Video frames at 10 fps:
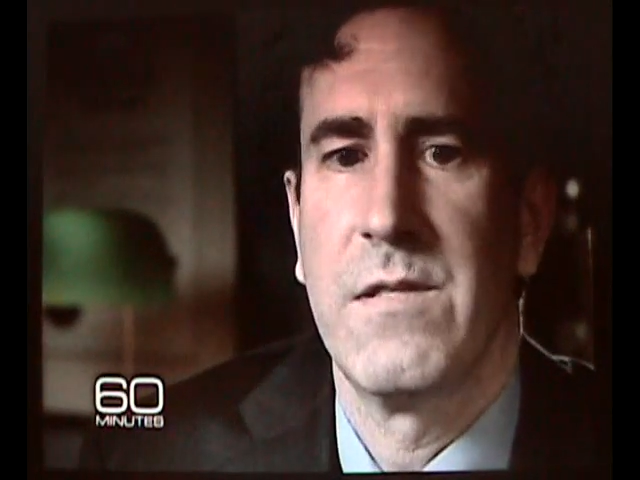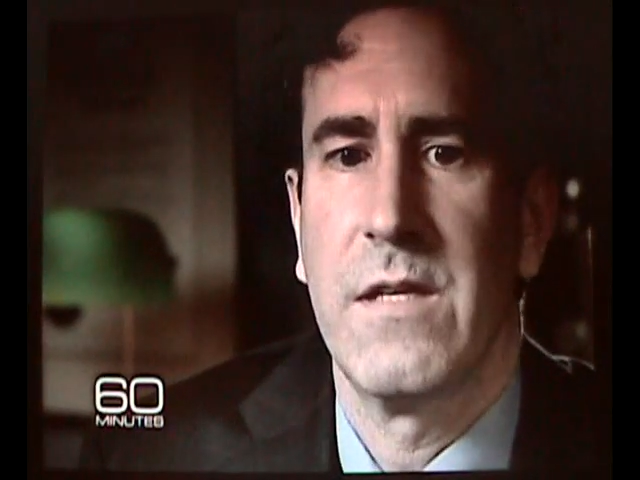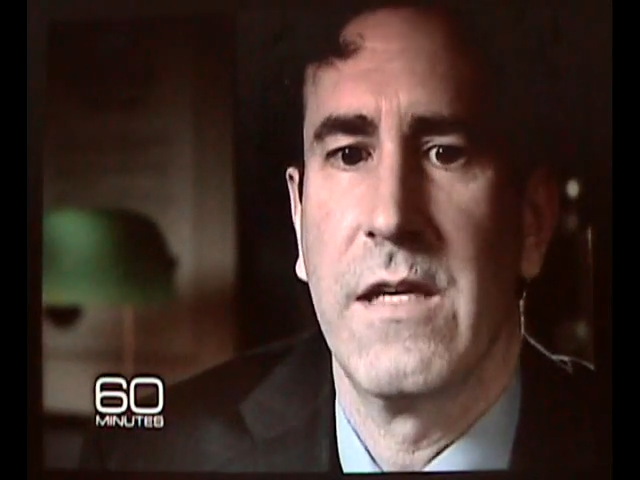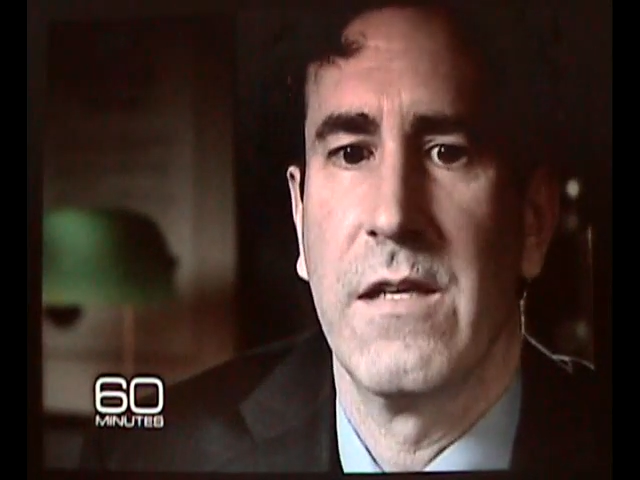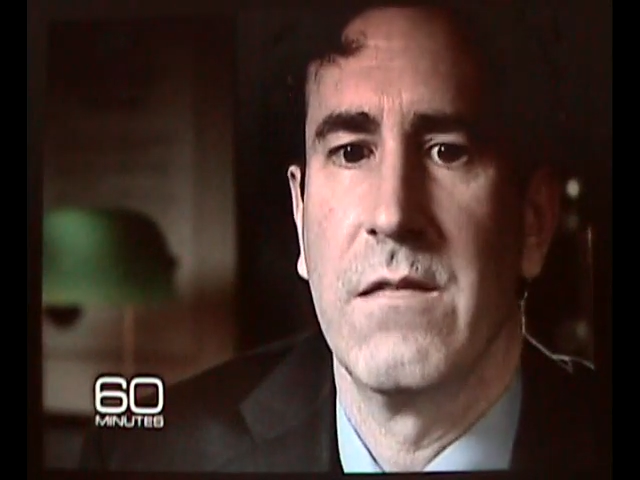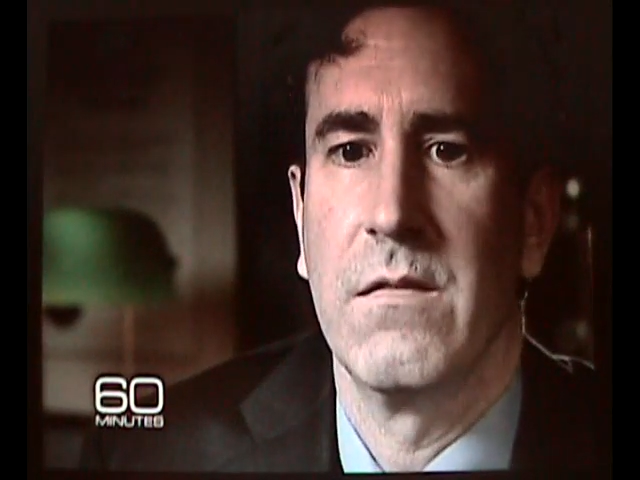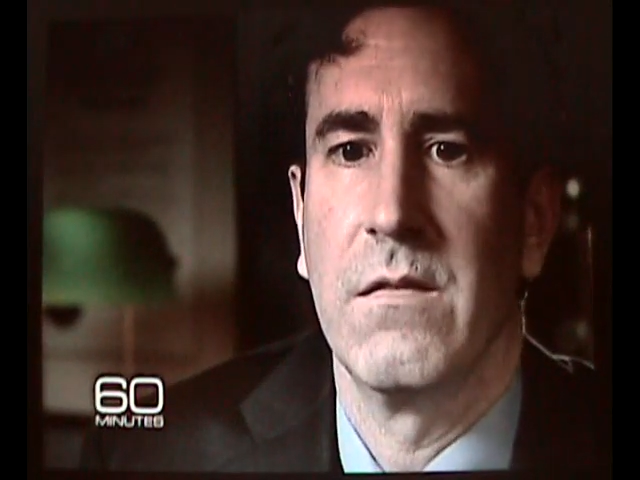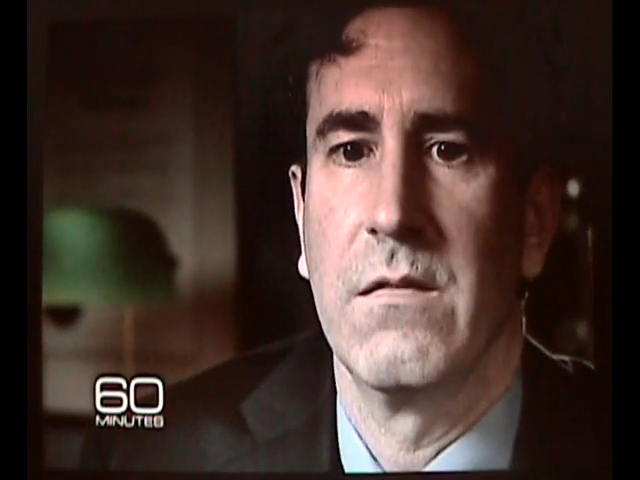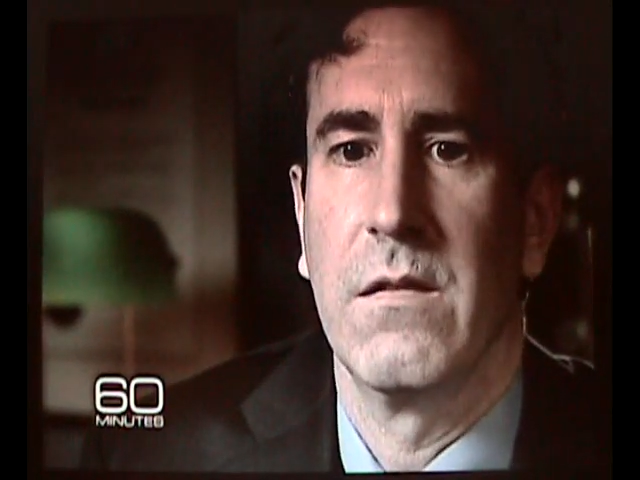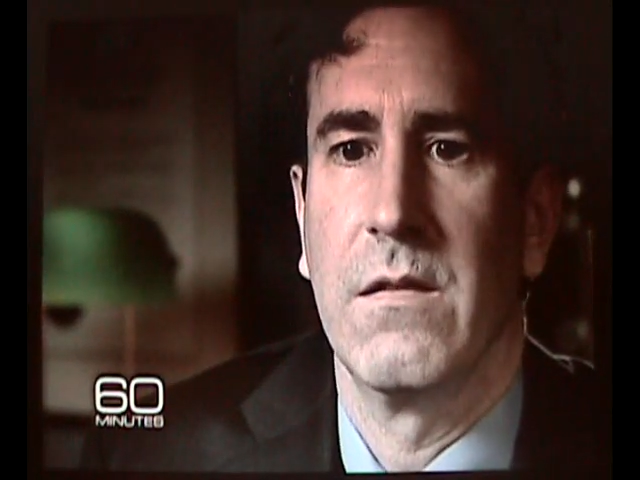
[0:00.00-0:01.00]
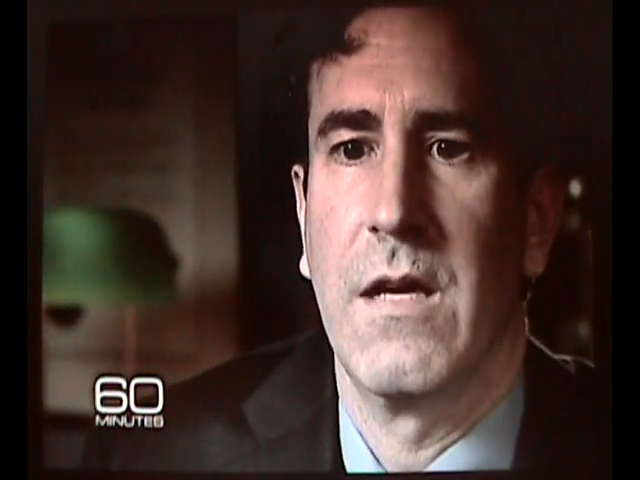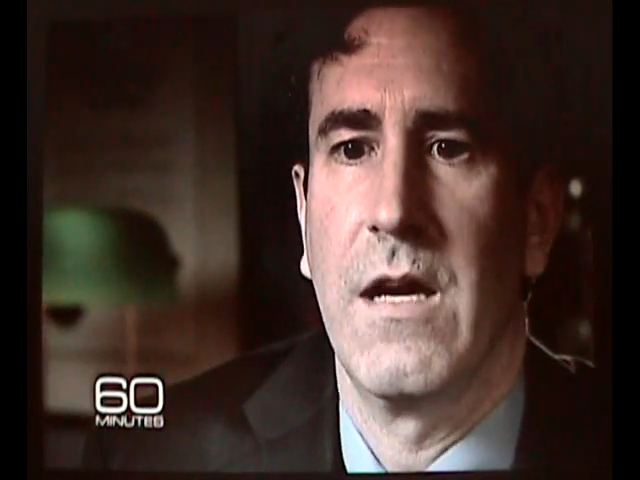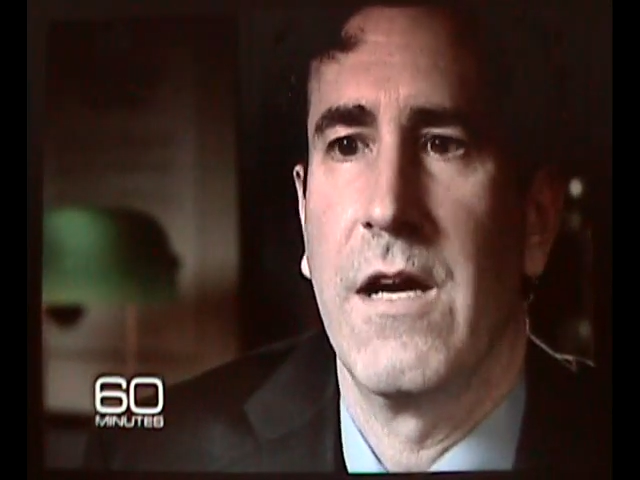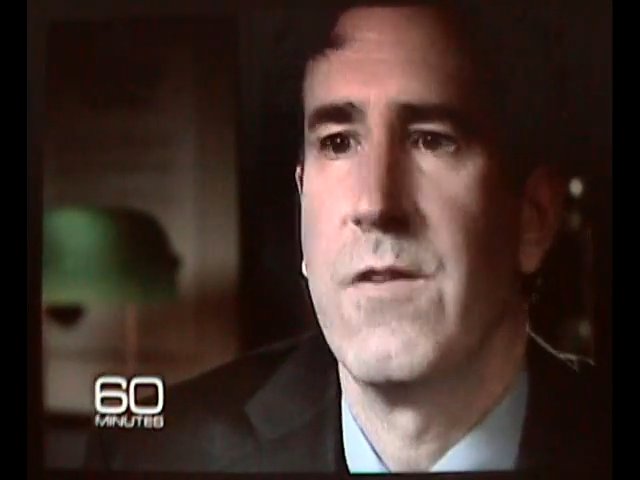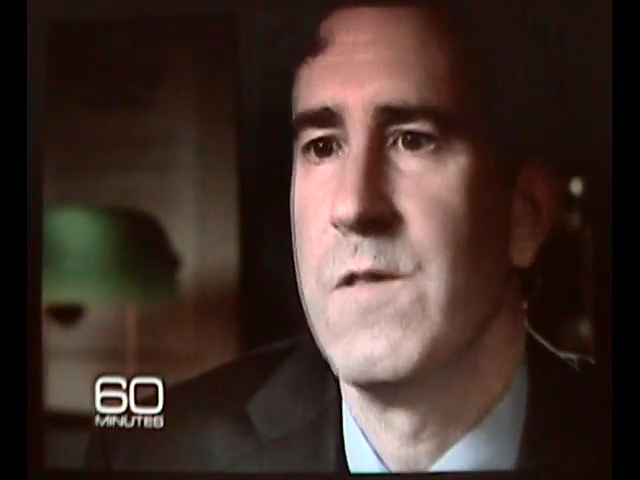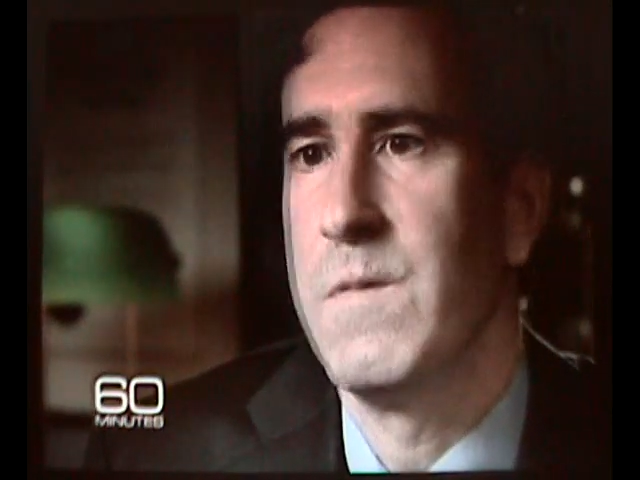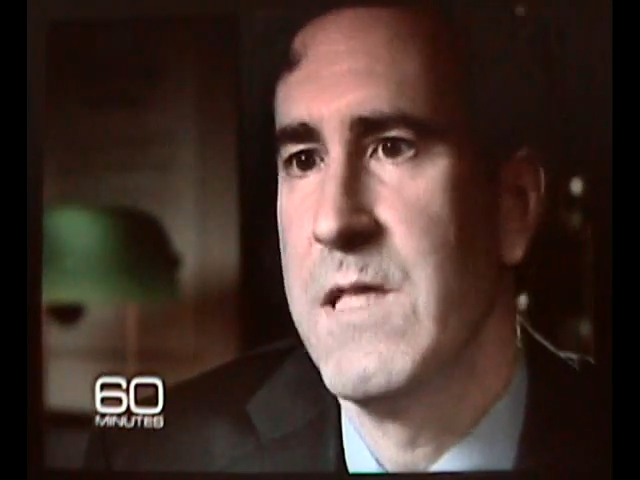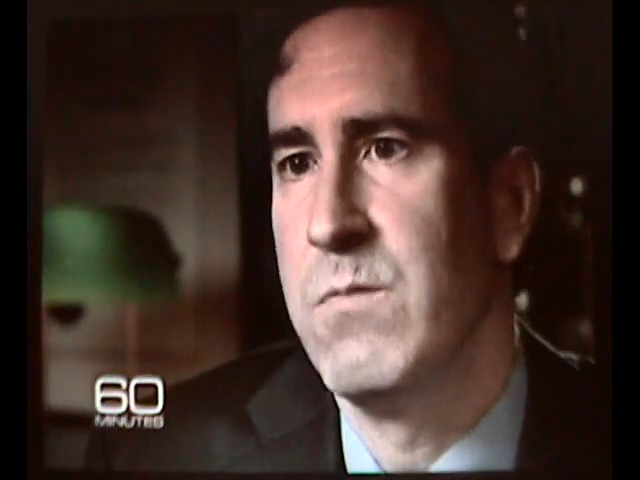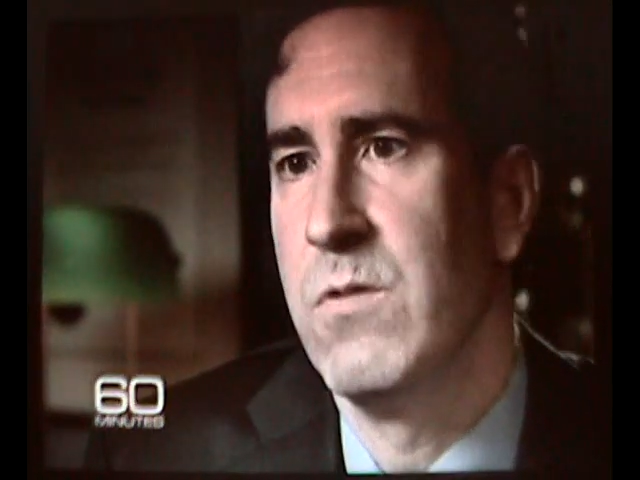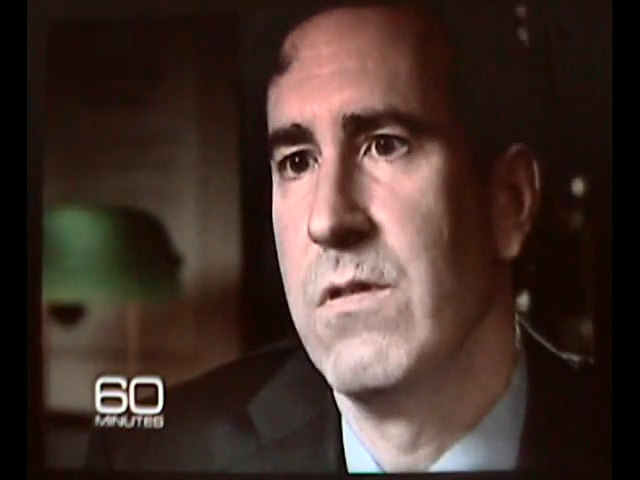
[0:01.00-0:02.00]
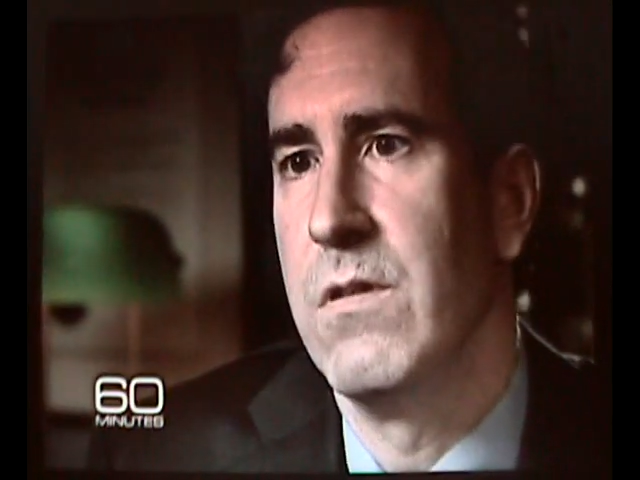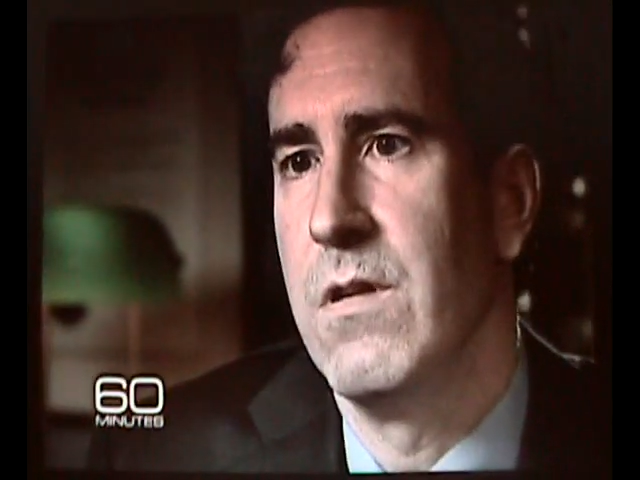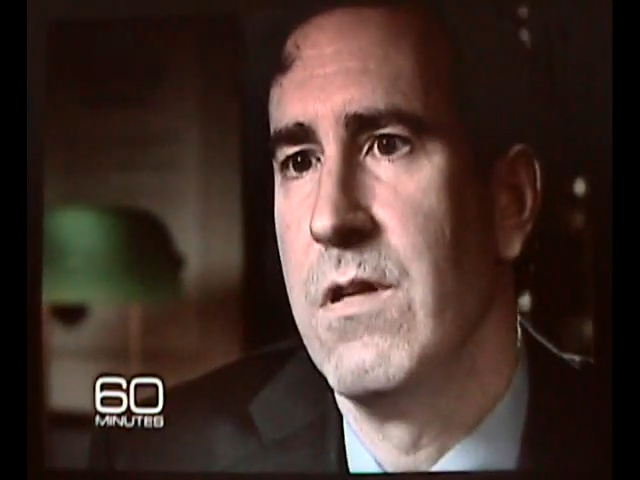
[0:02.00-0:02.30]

say that hundreds of people